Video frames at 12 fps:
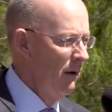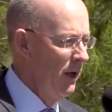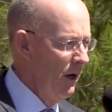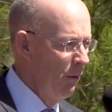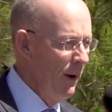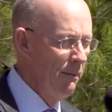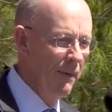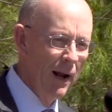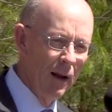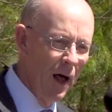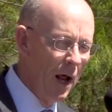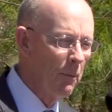we had
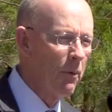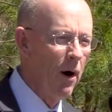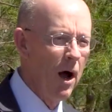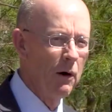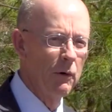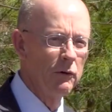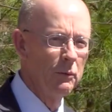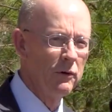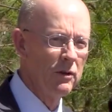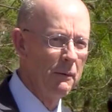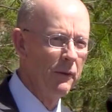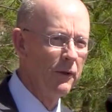made a lot of progress
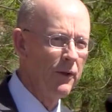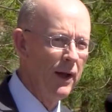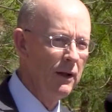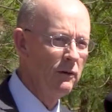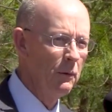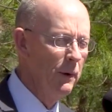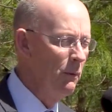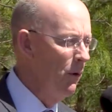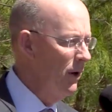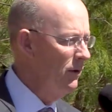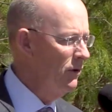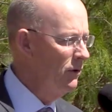with some of the things that we
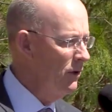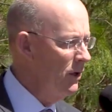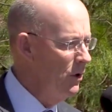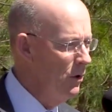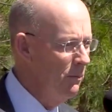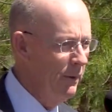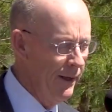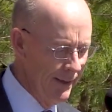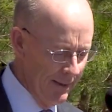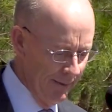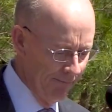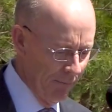wanted to do,
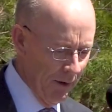but